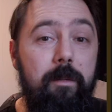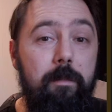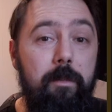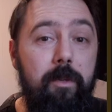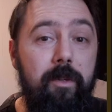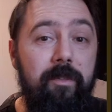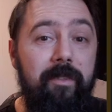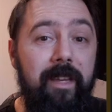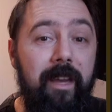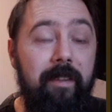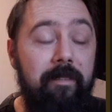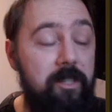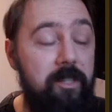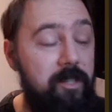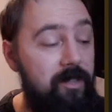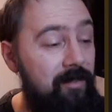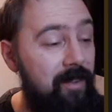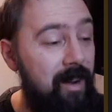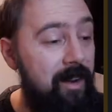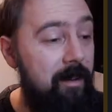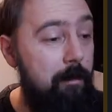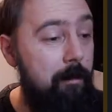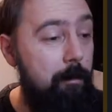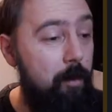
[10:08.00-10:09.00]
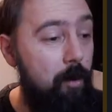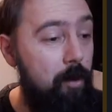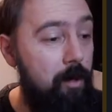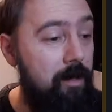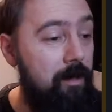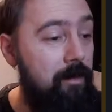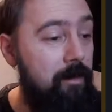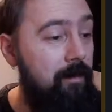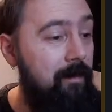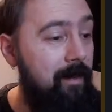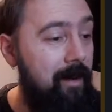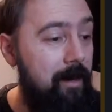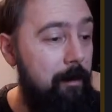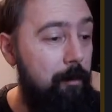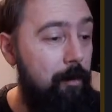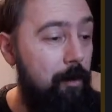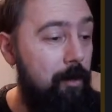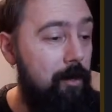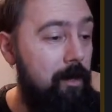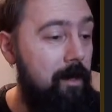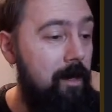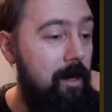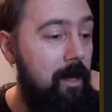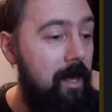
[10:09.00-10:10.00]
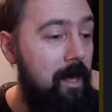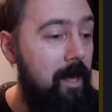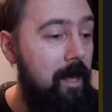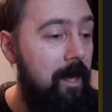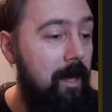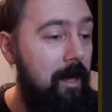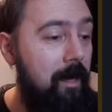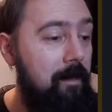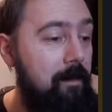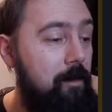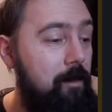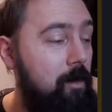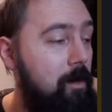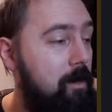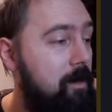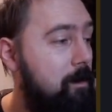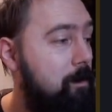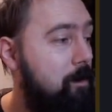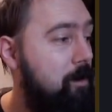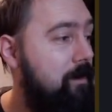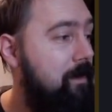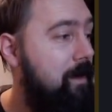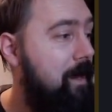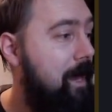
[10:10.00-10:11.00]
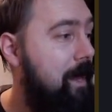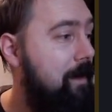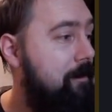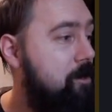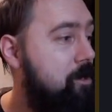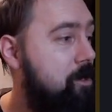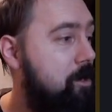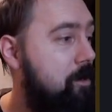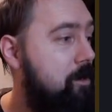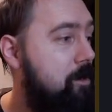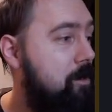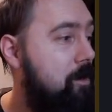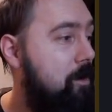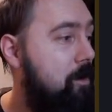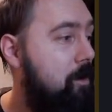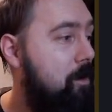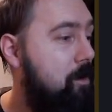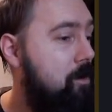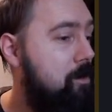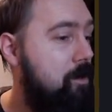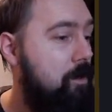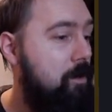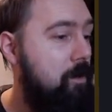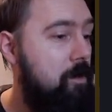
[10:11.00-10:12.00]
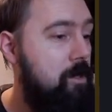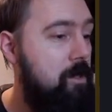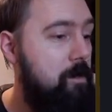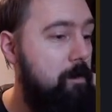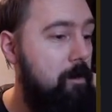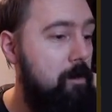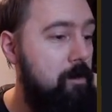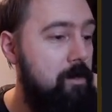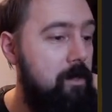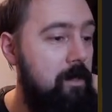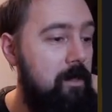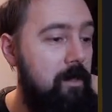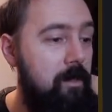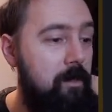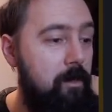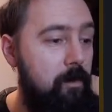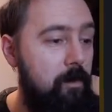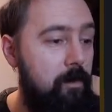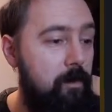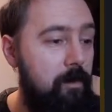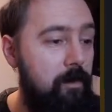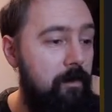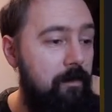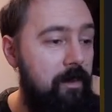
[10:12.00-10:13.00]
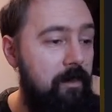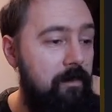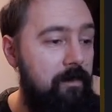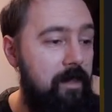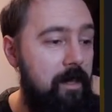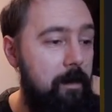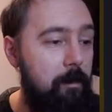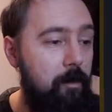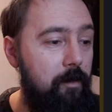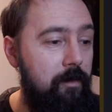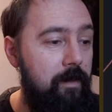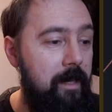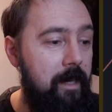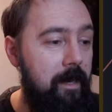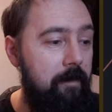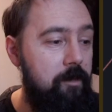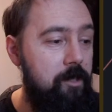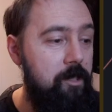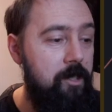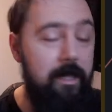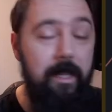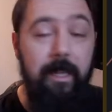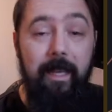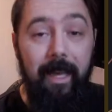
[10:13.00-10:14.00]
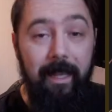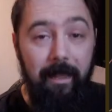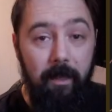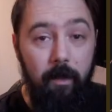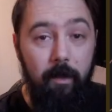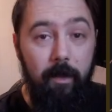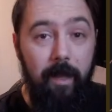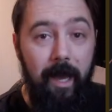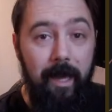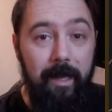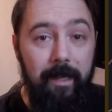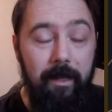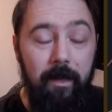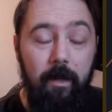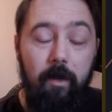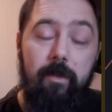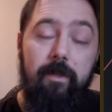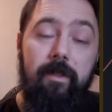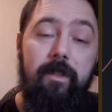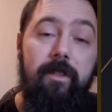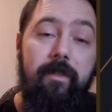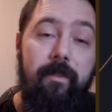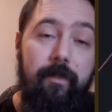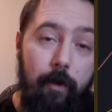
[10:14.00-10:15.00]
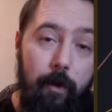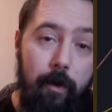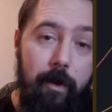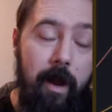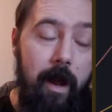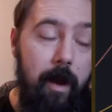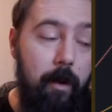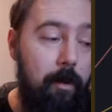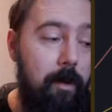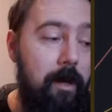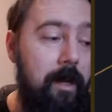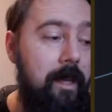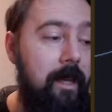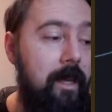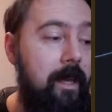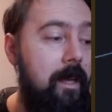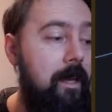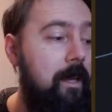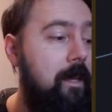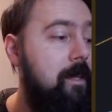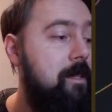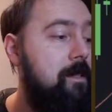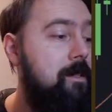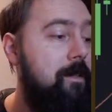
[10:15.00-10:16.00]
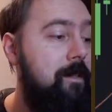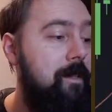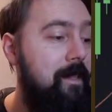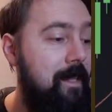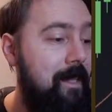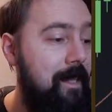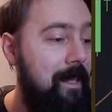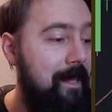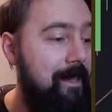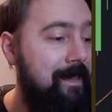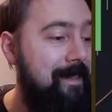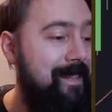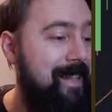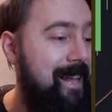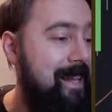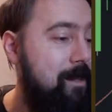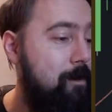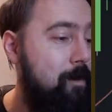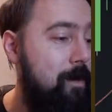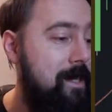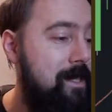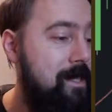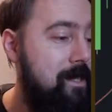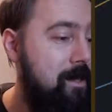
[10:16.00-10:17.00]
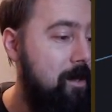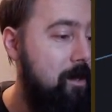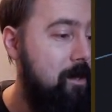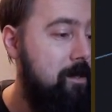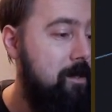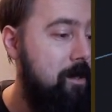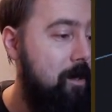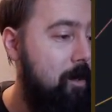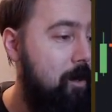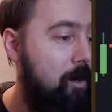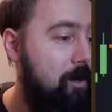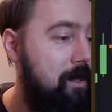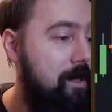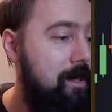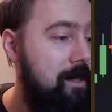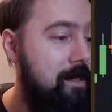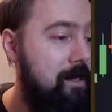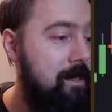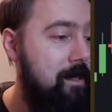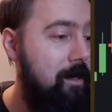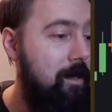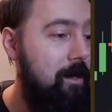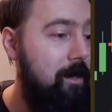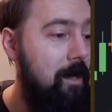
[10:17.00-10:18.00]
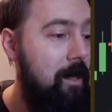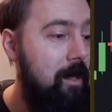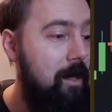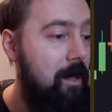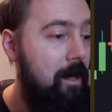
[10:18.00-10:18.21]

moving average, very important, very important. And 200 moving average are also going to support the 50 moving average, the yellow line on the 4 hourly. So, and that one is also holding. So,